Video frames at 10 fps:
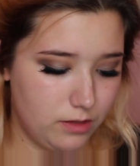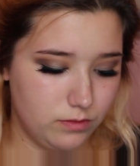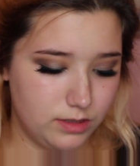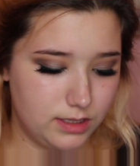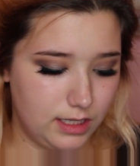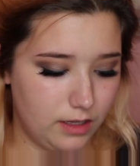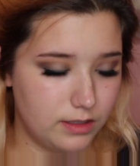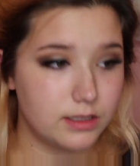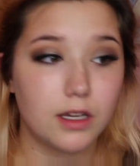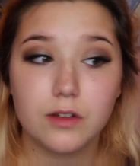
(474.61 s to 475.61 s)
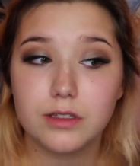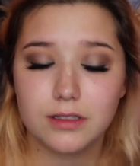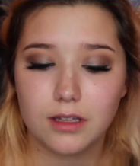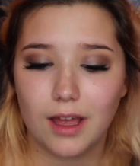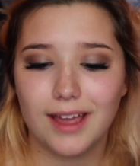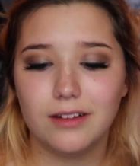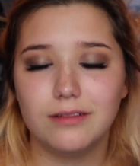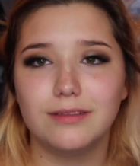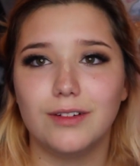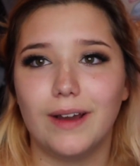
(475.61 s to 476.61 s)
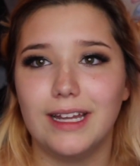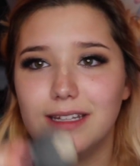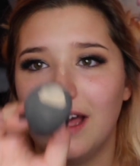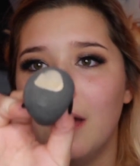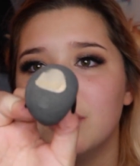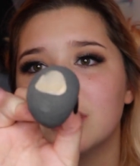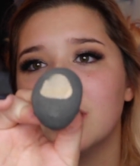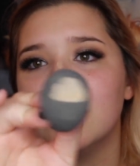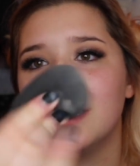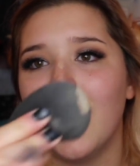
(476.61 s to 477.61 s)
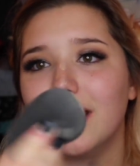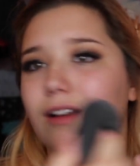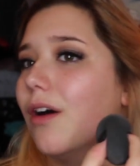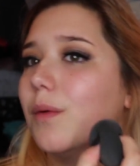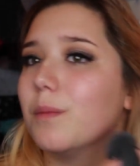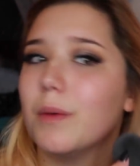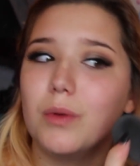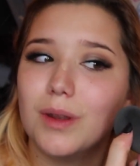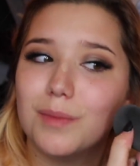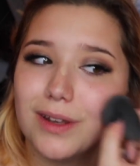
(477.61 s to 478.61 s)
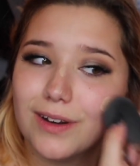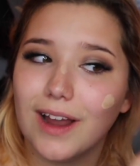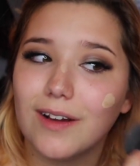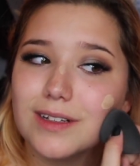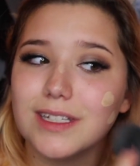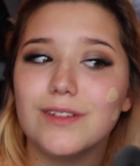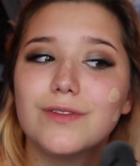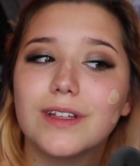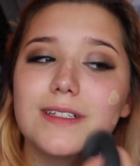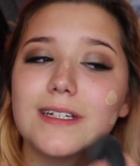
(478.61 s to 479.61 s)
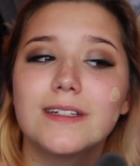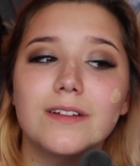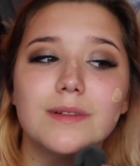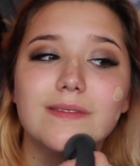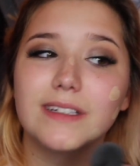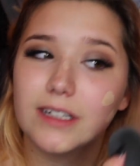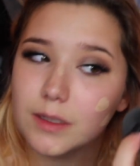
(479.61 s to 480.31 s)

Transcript: Let's see how this goes. I don't know why I did that. I'm just gonna dot it on with my beauty blender now because I don't feel like taking it on my finger